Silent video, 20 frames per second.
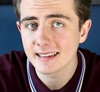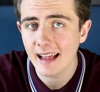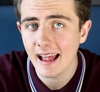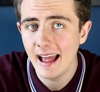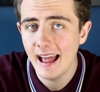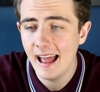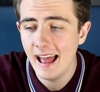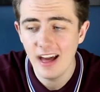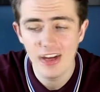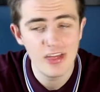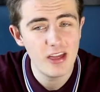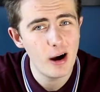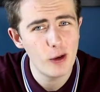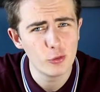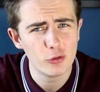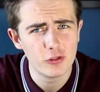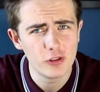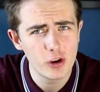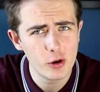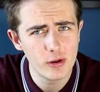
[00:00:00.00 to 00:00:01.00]
Air that
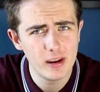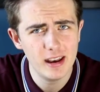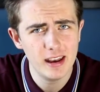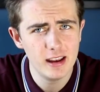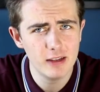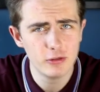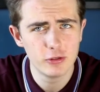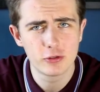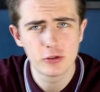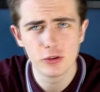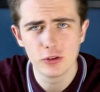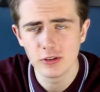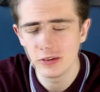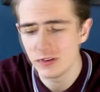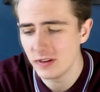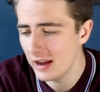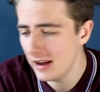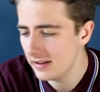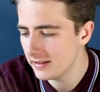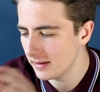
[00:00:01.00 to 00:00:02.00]
was nowhere near as good as
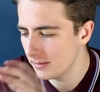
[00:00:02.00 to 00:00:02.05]
this.